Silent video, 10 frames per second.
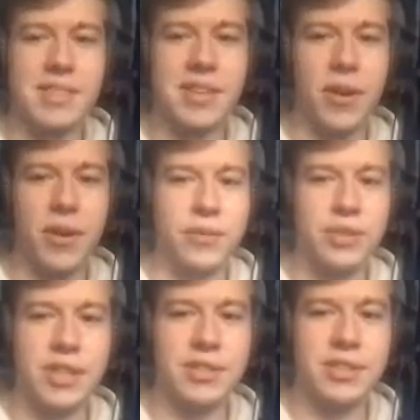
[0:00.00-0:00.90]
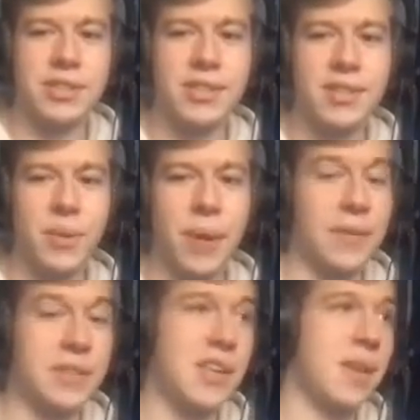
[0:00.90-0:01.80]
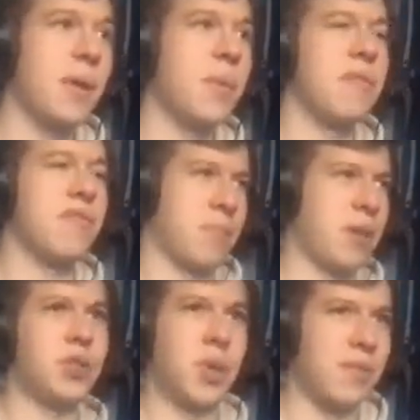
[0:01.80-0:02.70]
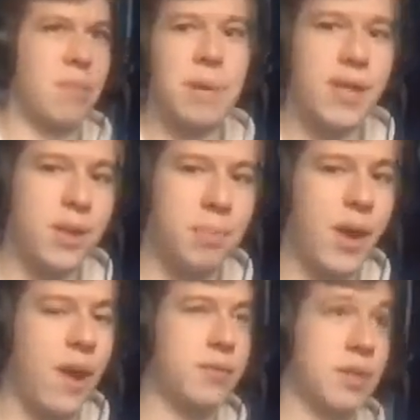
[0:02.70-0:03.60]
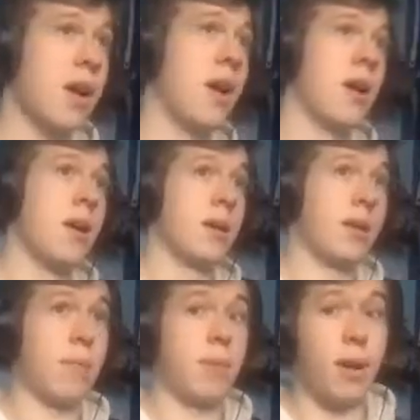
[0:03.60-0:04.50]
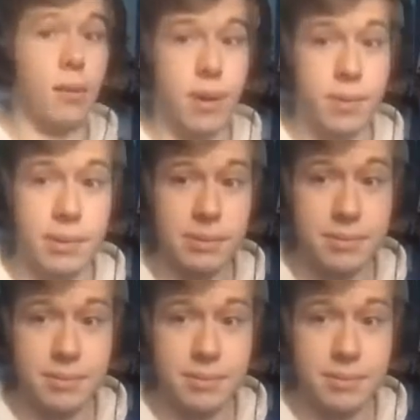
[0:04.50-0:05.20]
the narrative changes around this team. They went from they shouldn't even be in the playoff to can they beat Alabama?